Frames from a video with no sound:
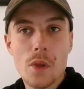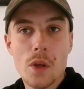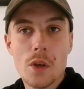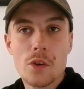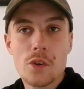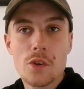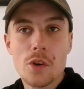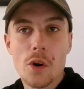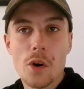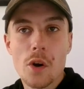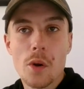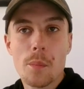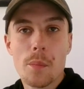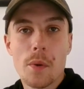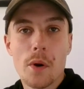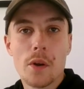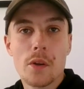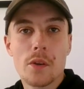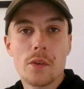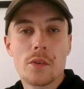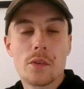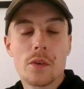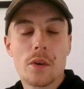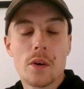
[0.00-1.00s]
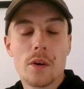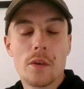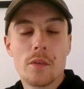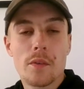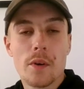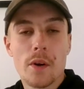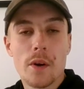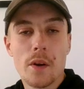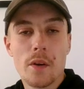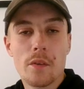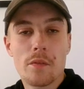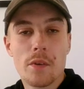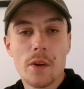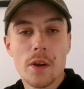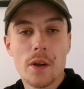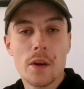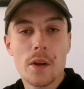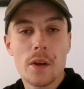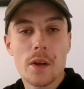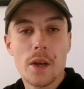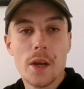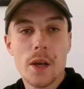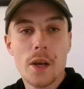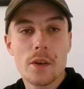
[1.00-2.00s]
shorter points on a very frequent
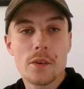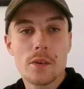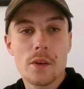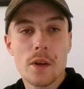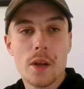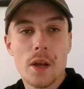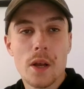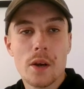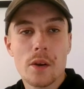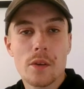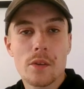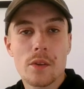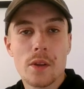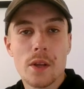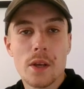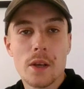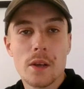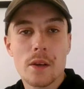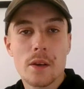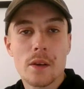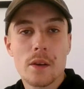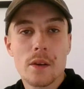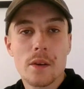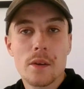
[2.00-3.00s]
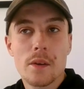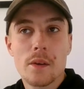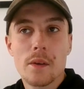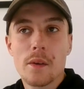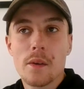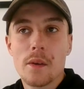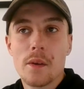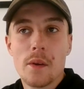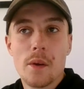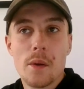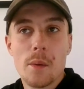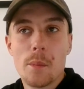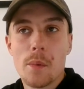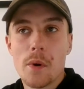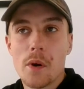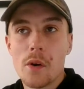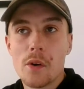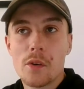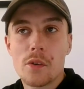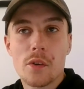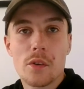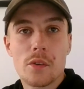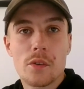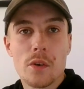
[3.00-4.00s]
occasion. And I just think
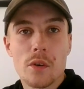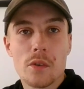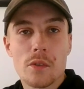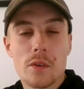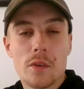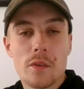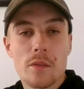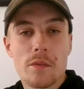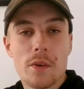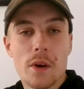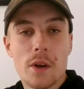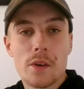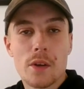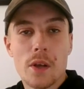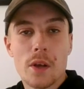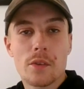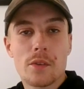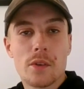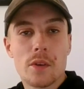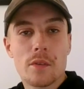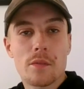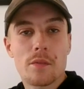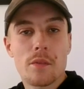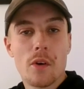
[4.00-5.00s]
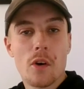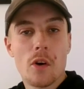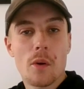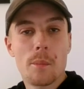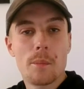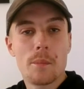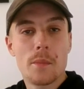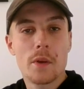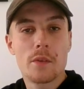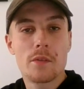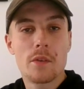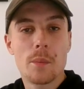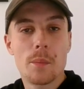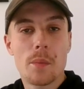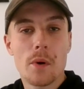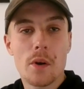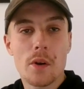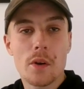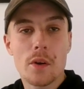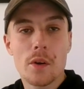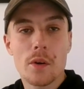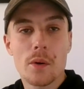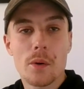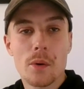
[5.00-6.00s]
Burrage just looks in fantastic form. If her
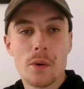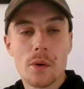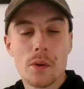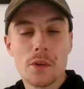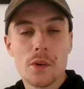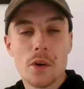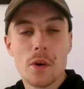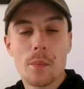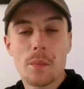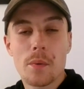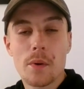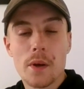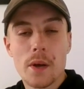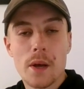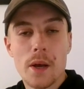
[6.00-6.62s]
body can hold up,